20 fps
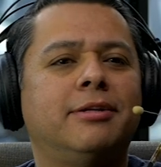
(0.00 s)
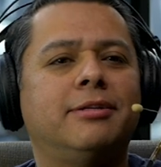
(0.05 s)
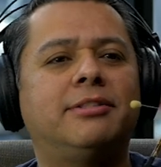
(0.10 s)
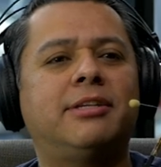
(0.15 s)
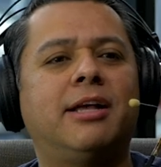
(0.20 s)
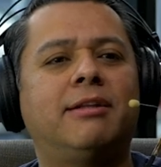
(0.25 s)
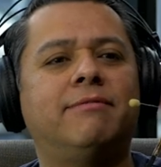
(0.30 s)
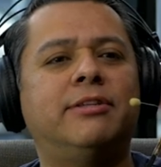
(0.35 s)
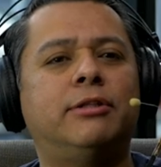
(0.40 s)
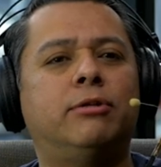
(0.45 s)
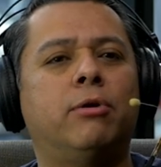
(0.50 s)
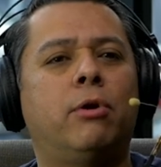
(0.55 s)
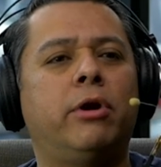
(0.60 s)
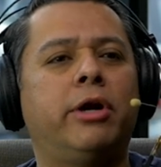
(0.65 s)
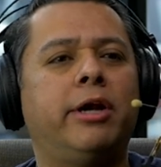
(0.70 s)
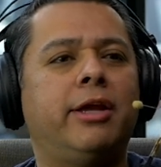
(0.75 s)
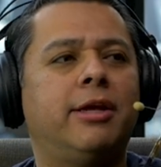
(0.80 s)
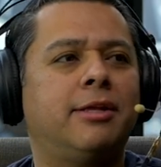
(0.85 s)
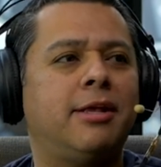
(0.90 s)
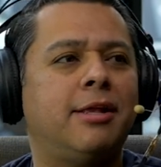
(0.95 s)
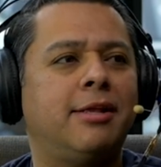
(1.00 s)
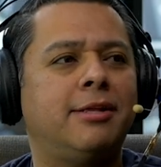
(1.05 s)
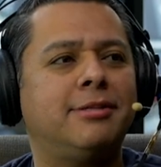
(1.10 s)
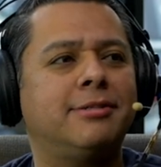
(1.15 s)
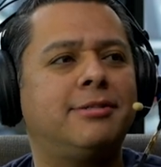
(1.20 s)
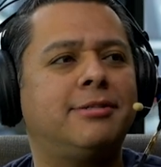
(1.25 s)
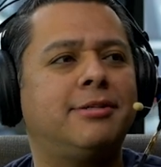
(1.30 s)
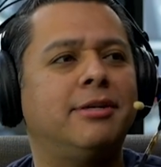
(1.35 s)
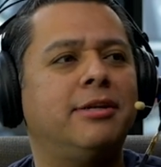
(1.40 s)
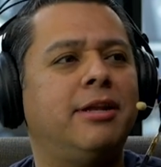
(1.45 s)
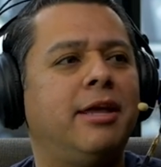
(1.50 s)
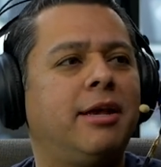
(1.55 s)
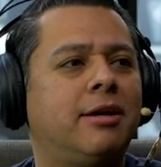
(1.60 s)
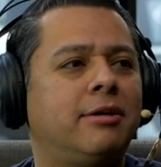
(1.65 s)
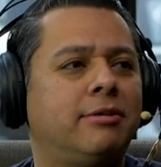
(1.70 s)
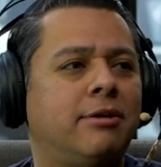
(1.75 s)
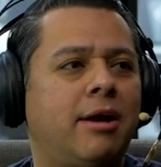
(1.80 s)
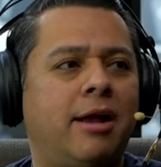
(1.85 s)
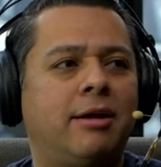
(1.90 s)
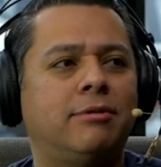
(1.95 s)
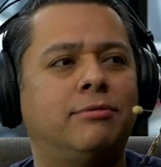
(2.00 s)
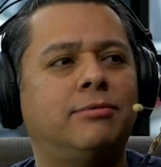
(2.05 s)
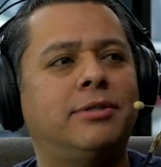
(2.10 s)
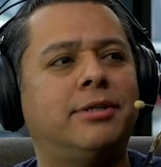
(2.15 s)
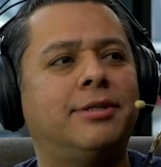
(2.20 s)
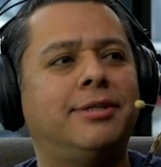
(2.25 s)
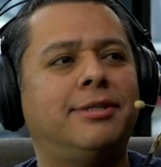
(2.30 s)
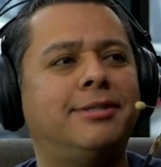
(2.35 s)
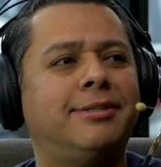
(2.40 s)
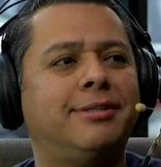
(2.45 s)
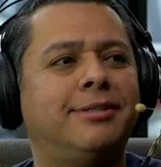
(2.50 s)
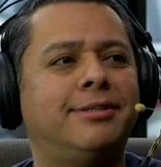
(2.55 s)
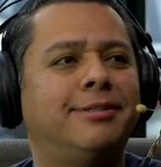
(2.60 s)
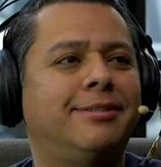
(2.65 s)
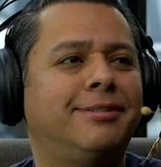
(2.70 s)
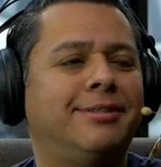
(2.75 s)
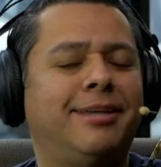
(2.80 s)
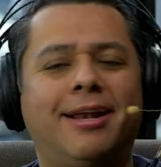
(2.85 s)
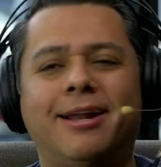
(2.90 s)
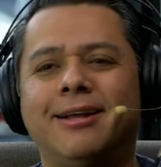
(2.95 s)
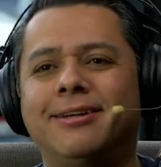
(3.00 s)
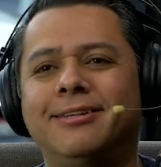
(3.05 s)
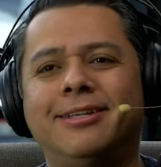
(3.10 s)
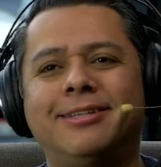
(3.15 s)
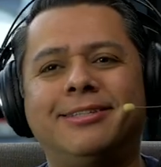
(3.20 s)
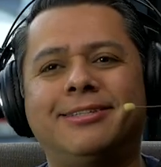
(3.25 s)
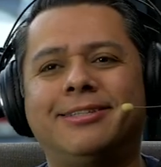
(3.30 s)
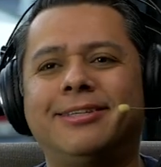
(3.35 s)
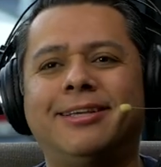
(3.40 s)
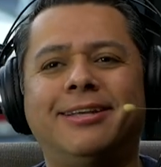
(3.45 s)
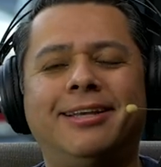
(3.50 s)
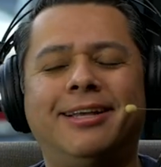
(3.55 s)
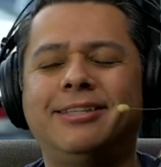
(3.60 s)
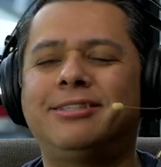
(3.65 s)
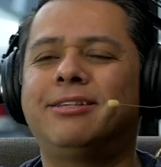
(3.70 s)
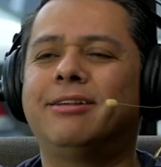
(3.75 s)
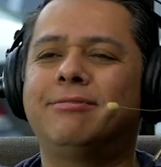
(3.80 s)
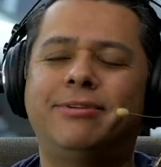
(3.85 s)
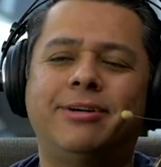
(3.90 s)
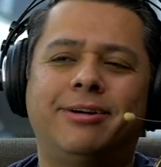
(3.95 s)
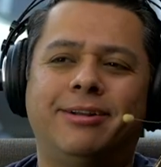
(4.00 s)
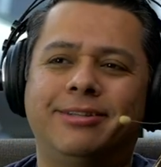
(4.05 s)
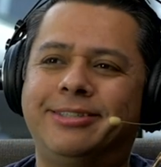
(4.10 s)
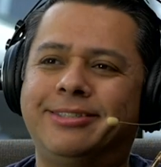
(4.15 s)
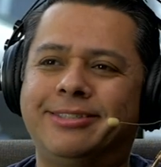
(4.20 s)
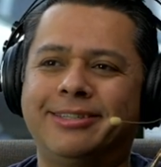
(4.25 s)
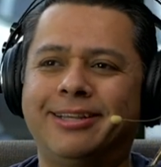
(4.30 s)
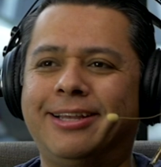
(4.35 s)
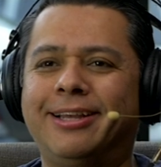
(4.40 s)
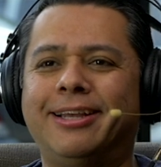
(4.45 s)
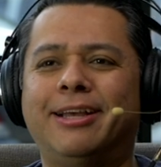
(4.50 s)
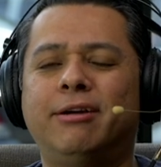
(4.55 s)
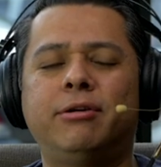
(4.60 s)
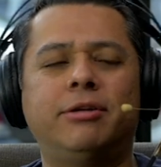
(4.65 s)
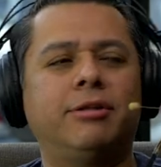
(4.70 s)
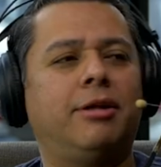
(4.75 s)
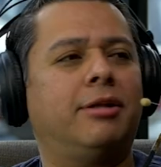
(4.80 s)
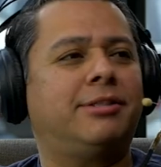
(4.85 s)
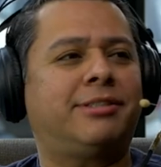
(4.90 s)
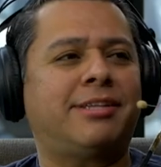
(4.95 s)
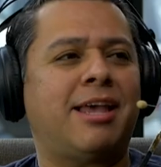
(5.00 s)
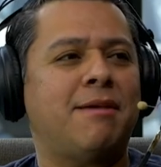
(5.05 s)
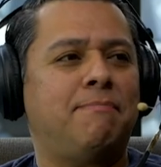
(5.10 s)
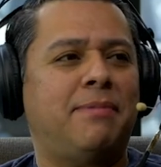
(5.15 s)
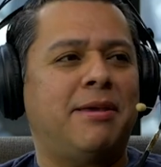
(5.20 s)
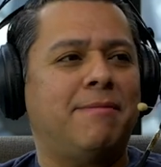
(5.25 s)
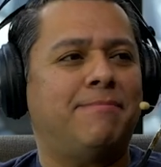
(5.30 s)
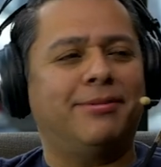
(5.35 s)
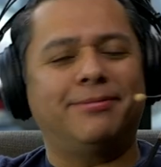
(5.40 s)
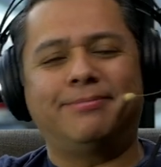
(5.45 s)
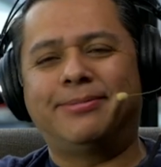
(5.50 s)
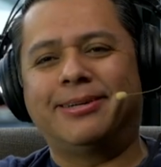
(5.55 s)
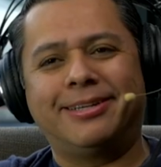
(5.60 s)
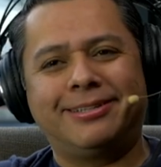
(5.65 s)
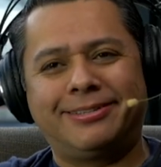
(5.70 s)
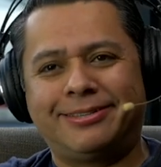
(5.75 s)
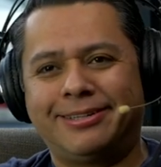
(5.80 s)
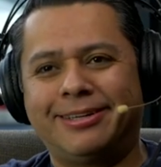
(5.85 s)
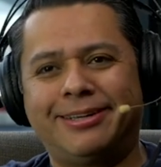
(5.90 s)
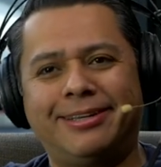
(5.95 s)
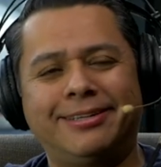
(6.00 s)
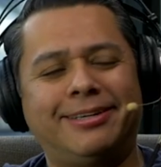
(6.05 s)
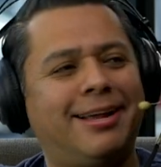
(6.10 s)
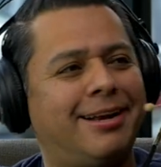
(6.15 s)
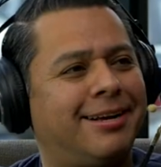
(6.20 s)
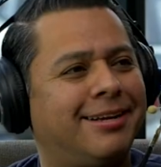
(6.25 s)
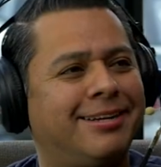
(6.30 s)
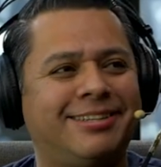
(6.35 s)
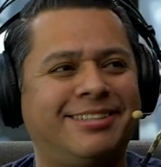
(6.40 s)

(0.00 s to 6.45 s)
Salvadorians and Nicaraguans, and you know, it's it's, we're all, we're all the same people, but uh, yeah.